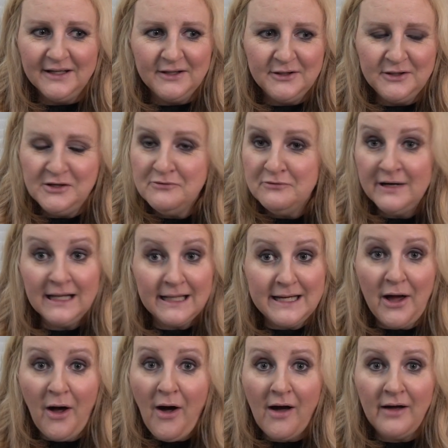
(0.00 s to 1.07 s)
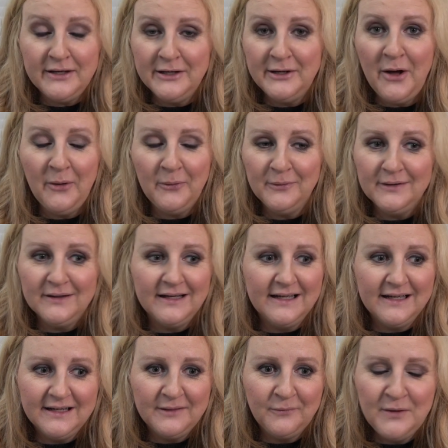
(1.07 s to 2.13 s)
you really are, you know,
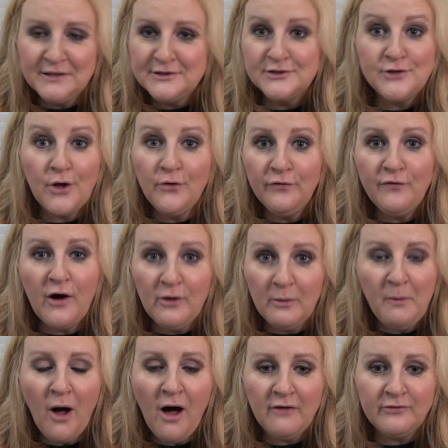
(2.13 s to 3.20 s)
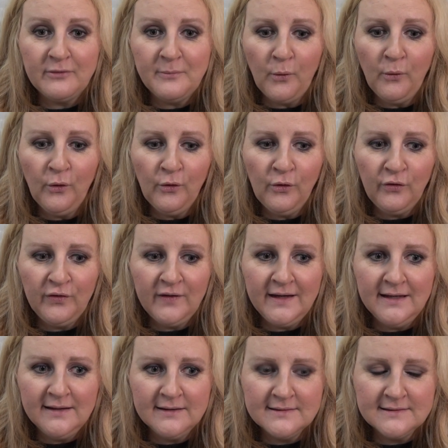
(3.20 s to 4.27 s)
we are so far apart from all
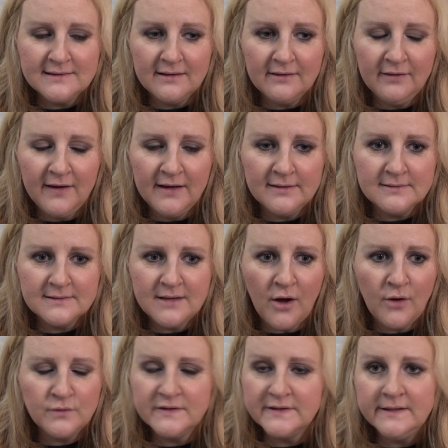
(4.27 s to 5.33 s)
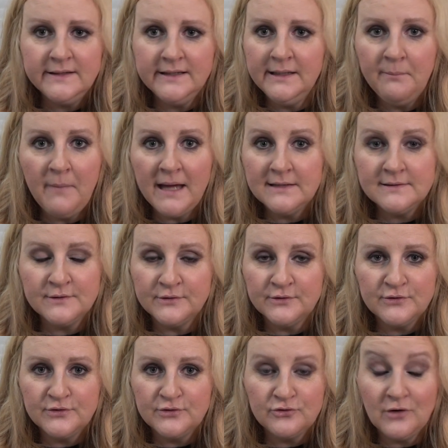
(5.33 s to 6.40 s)
these things OCD makes
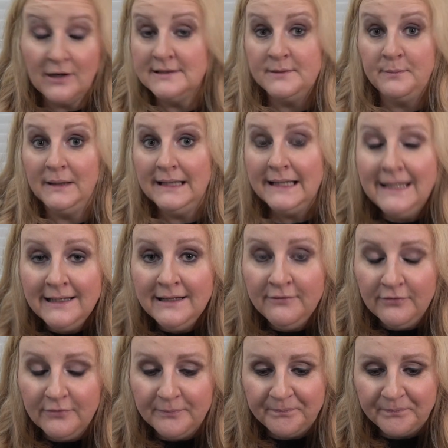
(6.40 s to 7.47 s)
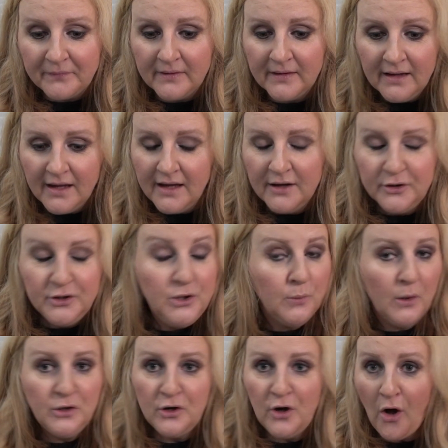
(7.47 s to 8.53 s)
us try to believe. You
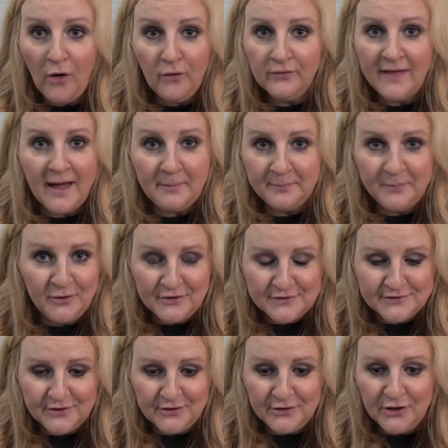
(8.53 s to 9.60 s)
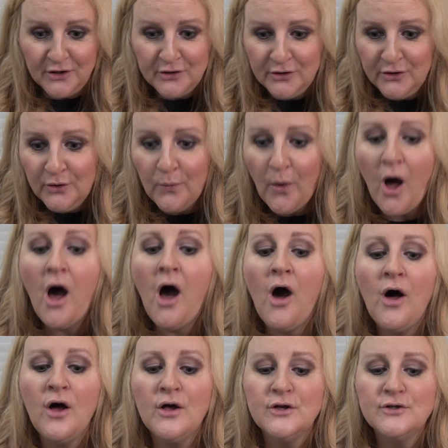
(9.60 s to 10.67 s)
are not that person. You
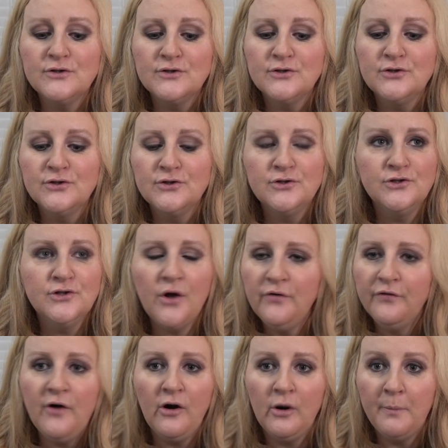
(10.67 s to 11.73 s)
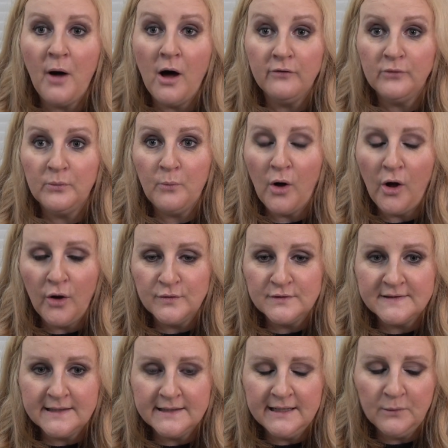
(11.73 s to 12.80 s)
are so far apart from what
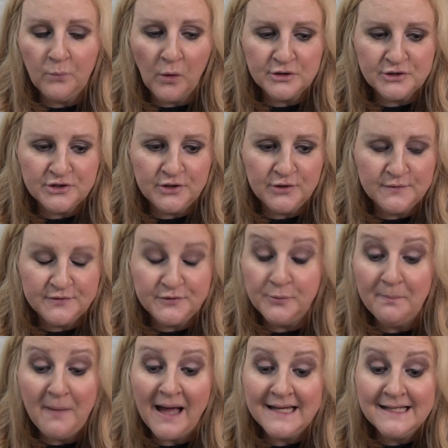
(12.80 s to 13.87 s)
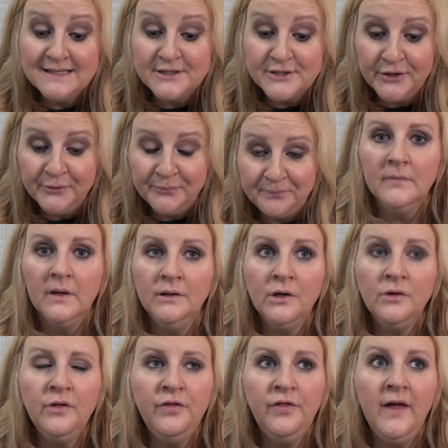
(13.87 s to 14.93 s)
OCD wants you to buy into.
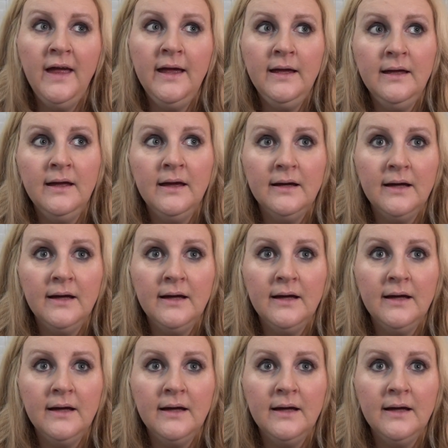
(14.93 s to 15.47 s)
Another thing